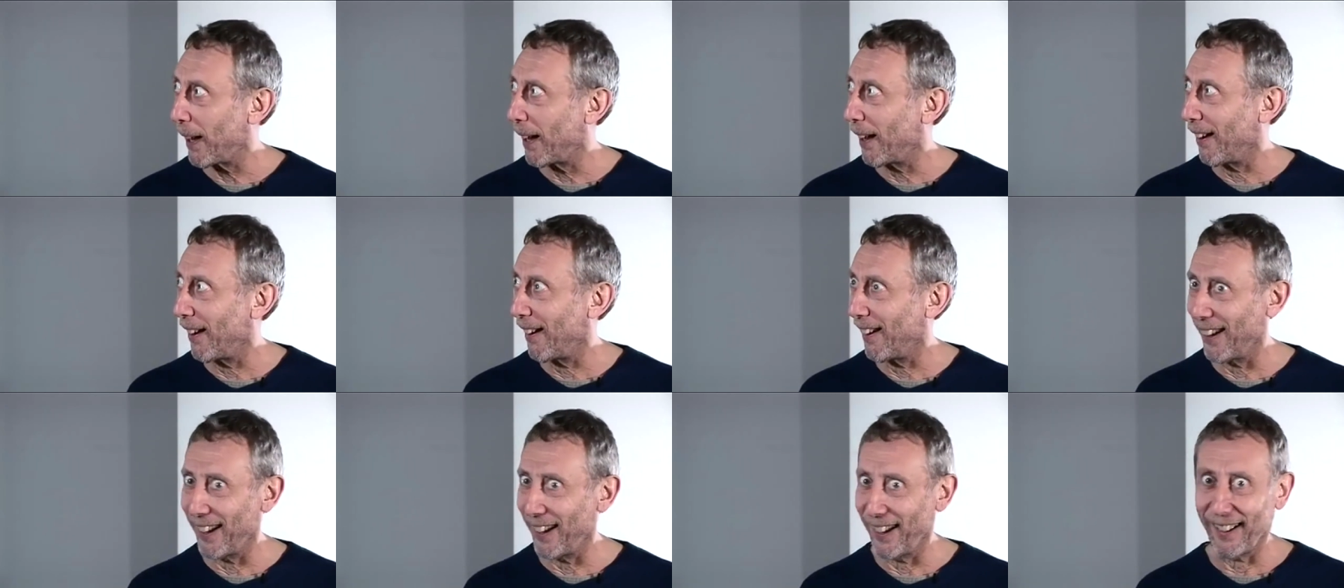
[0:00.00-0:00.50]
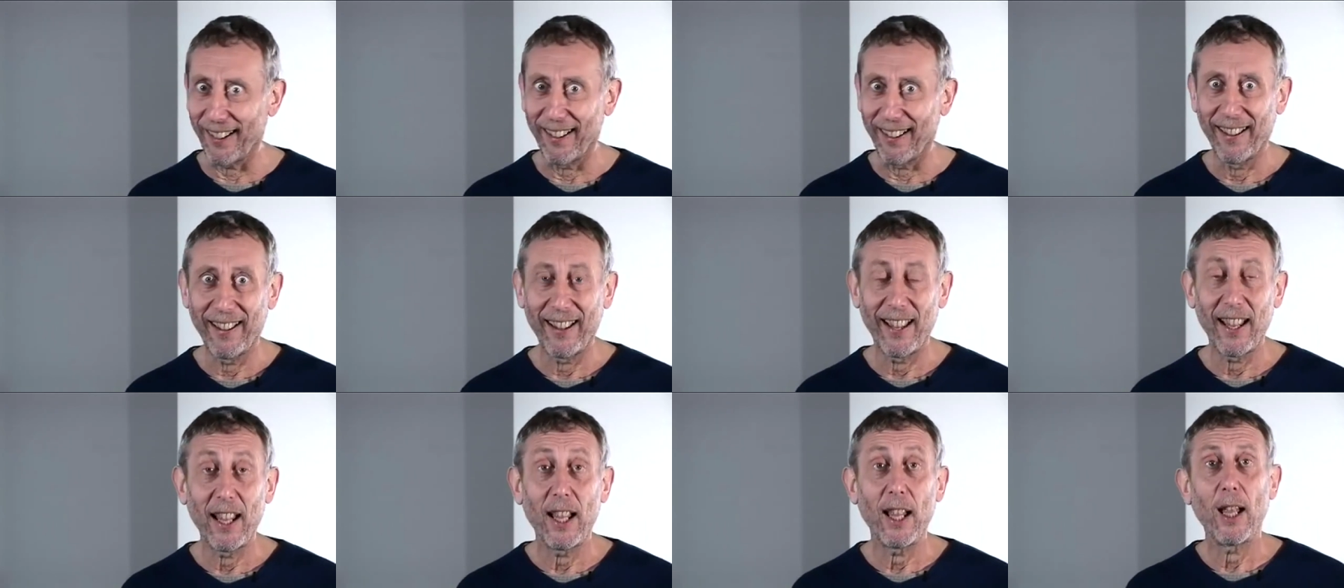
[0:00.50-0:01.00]
about it.
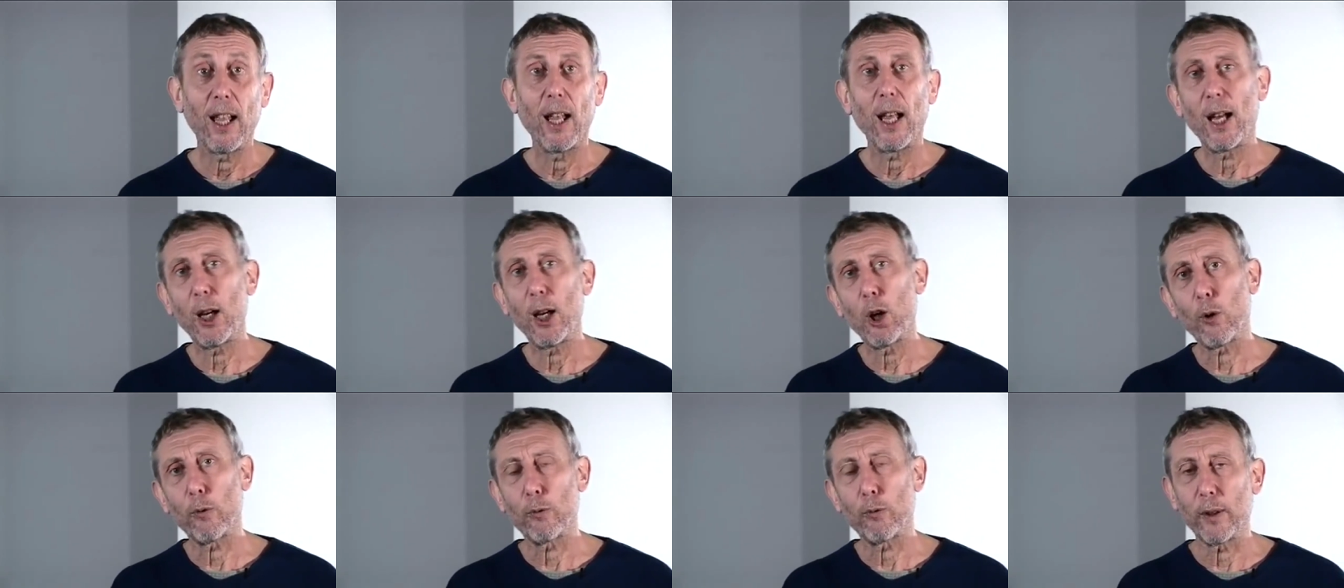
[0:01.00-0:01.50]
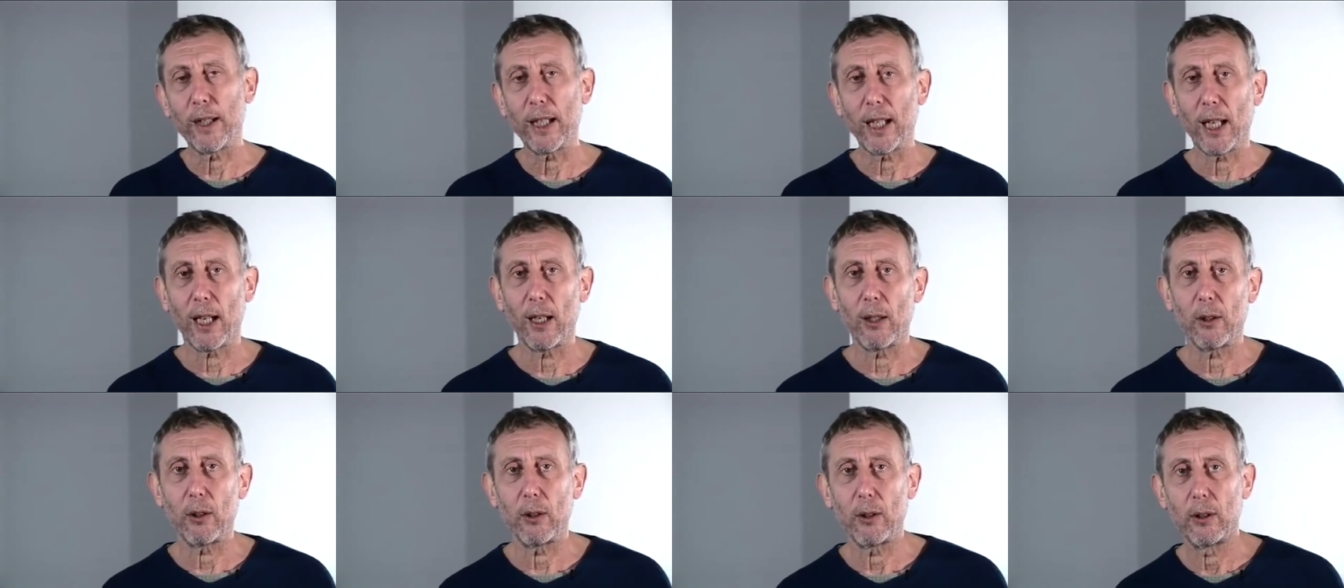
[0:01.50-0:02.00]
And off we
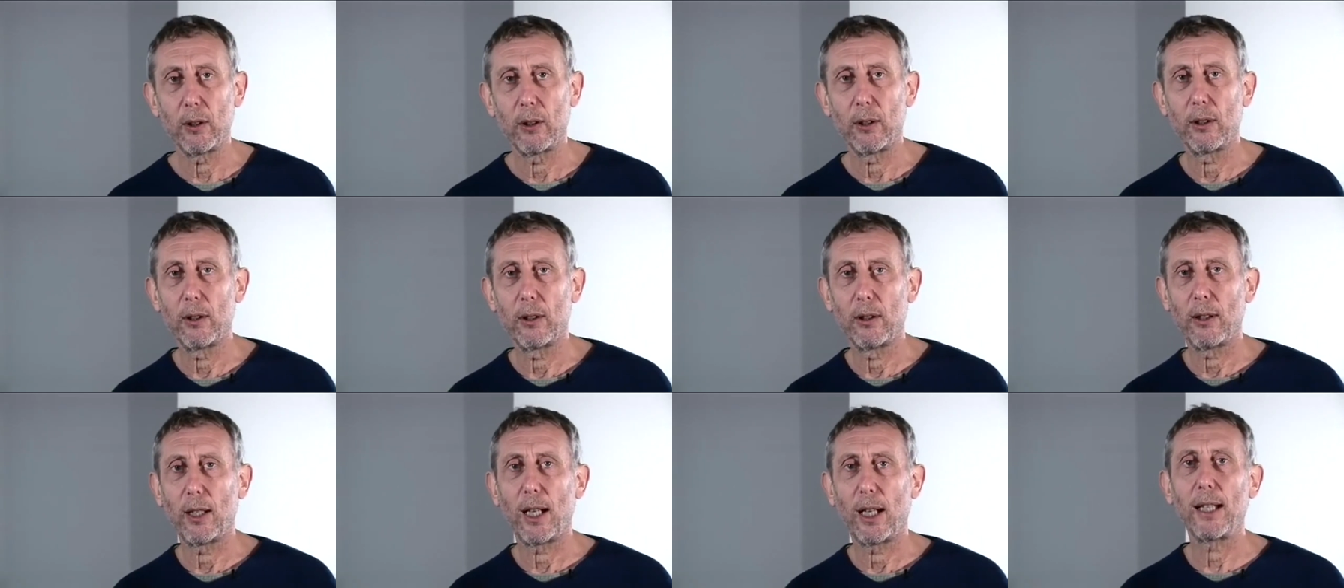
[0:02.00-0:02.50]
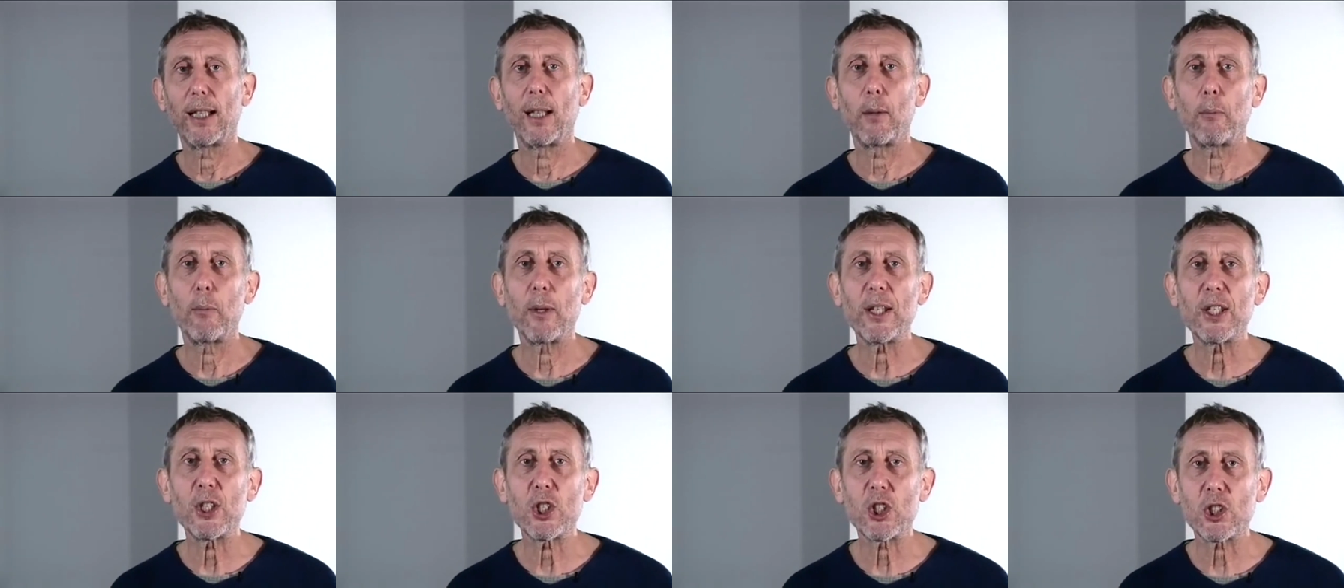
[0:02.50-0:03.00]
go. And then
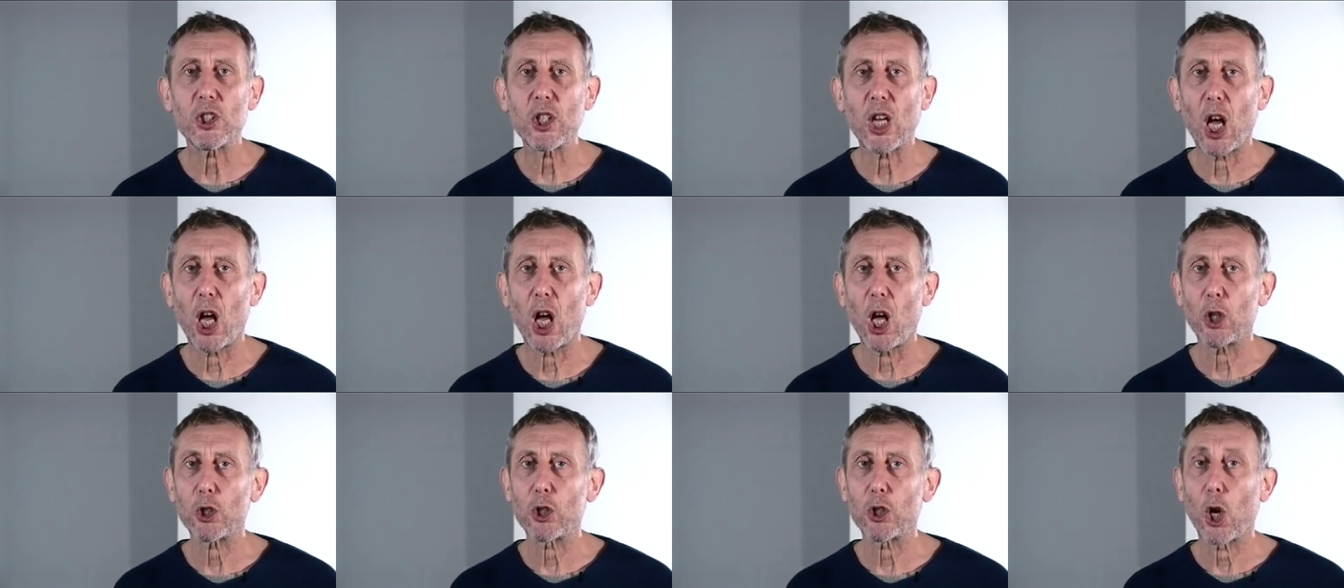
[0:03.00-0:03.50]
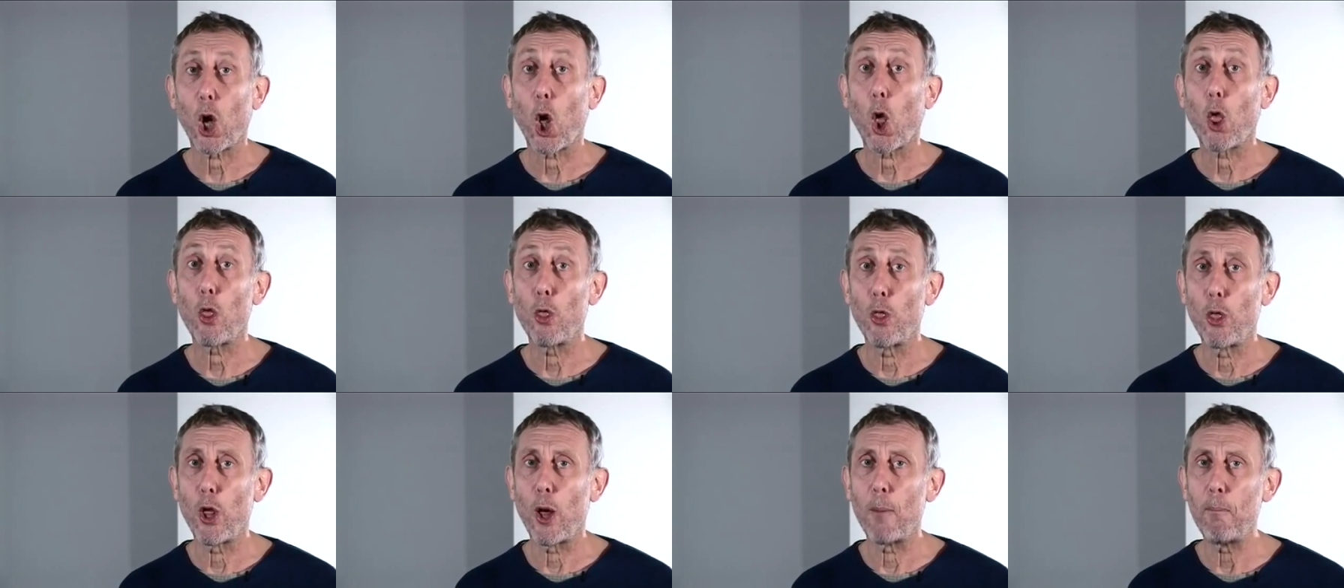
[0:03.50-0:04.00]
we start
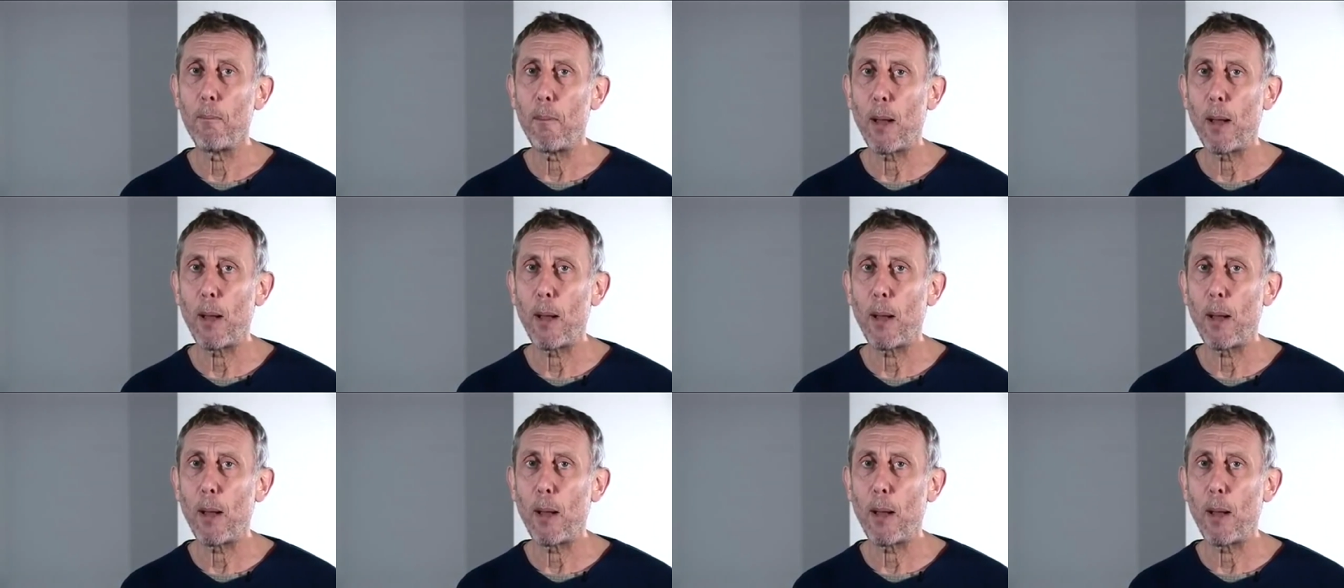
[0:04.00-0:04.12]
the